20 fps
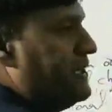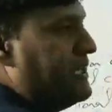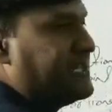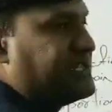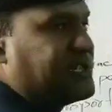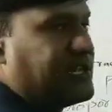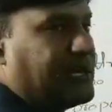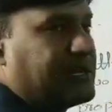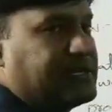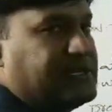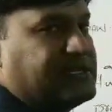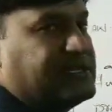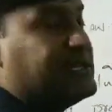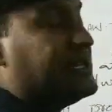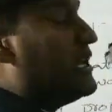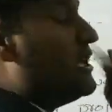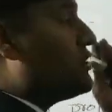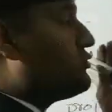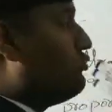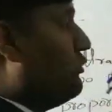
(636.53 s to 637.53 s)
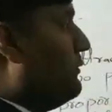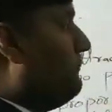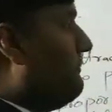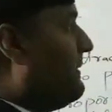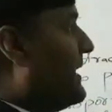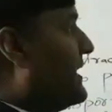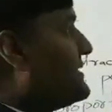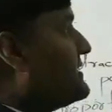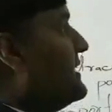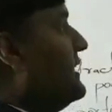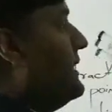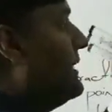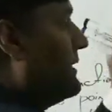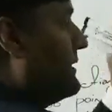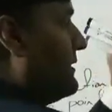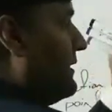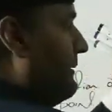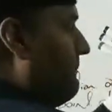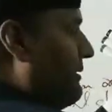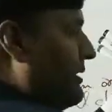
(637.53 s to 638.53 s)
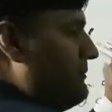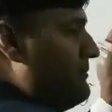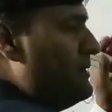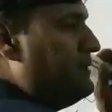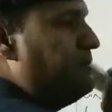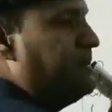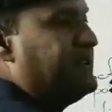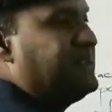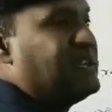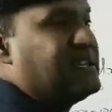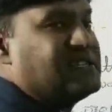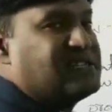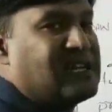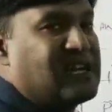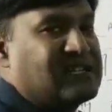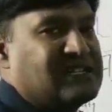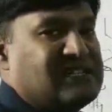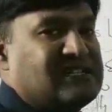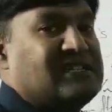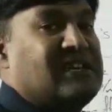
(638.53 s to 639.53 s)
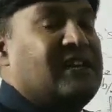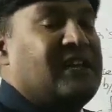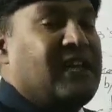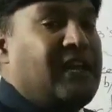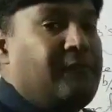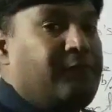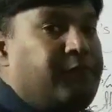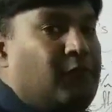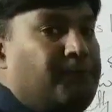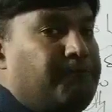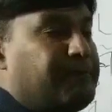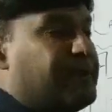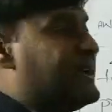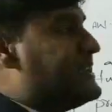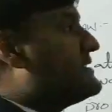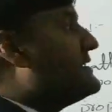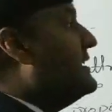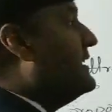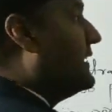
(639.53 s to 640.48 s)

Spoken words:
the charges, if we place rubber between the charges, if we place